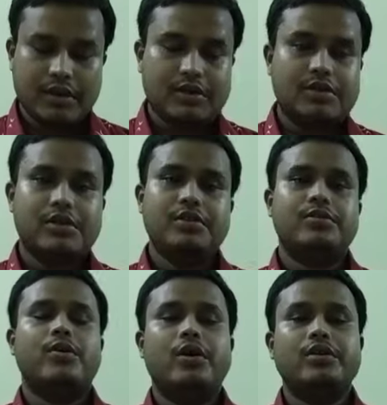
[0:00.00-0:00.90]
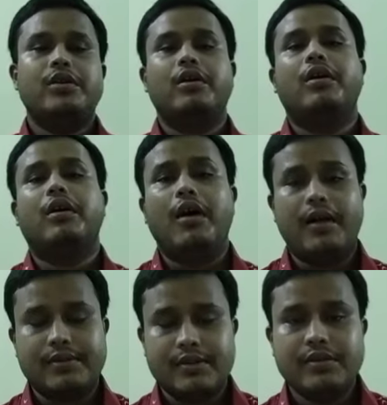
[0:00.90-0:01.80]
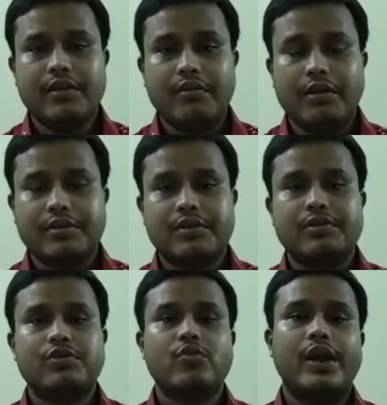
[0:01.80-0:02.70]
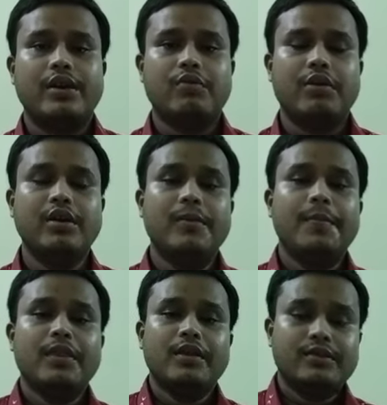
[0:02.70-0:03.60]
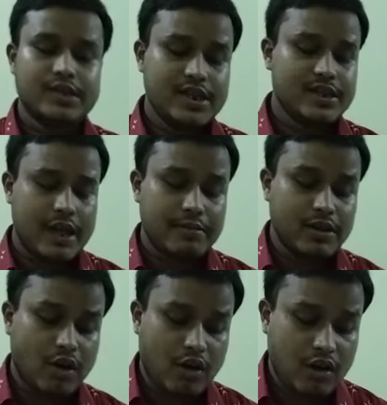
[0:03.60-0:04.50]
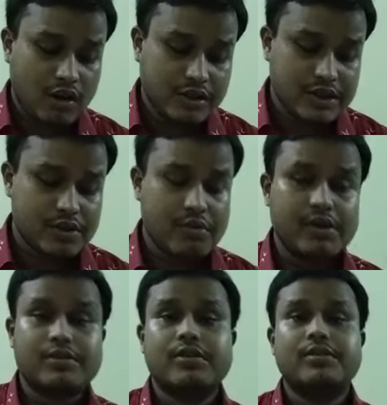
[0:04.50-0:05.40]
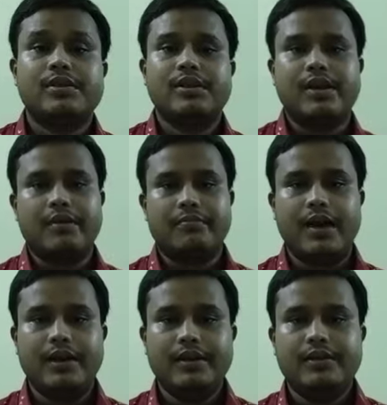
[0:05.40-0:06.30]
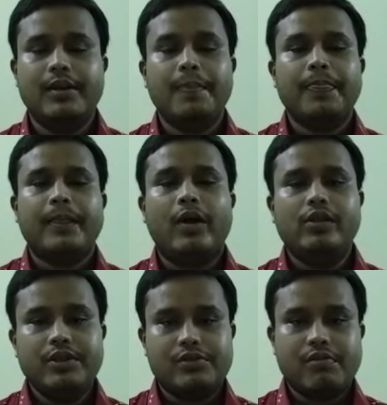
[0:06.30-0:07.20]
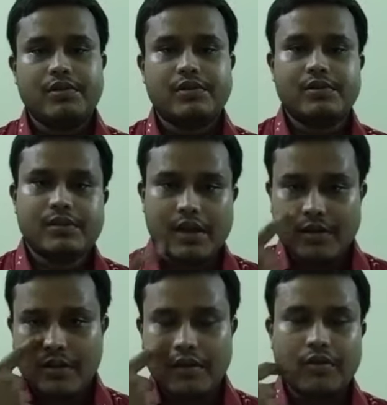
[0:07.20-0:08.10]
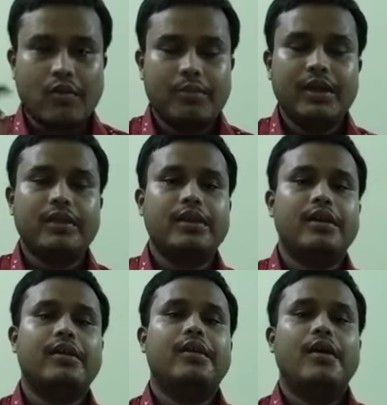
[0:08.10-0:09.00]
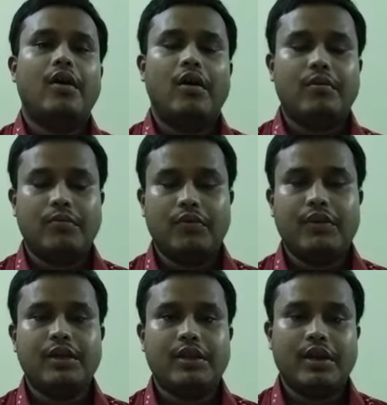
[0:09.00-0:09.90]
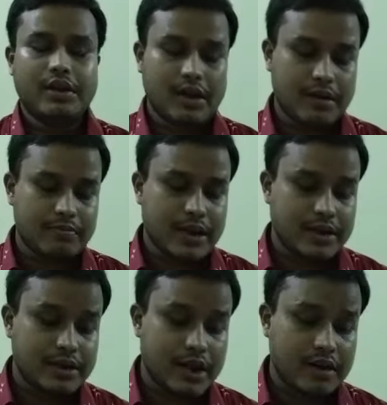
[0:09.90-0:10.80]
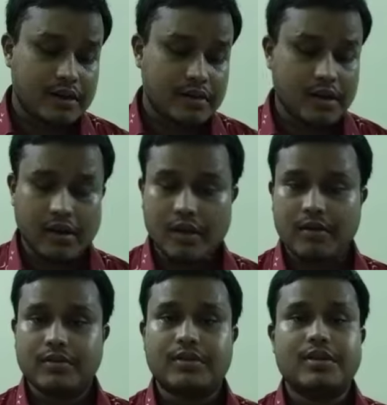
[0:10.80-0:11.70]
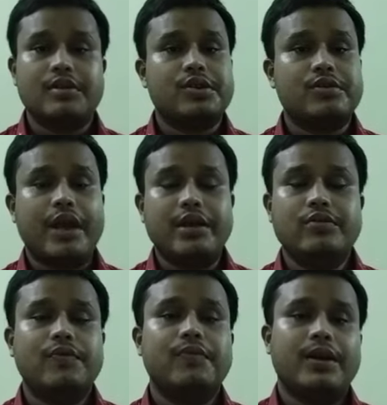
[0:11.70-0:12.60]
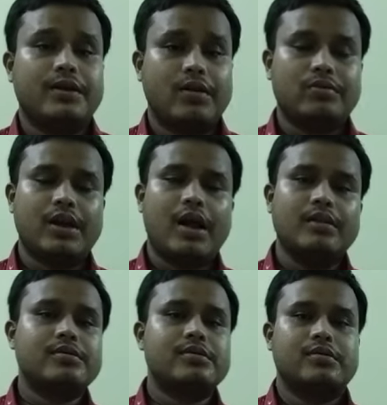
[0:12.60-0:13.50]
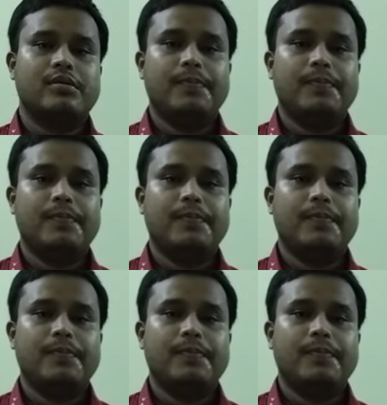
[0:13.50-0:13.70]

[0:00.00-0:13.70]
She is not asking the questions to anyone. She is having all these questions in her mind. All these questions are roaming there or moving there in her mind, and she is trying to find out the answer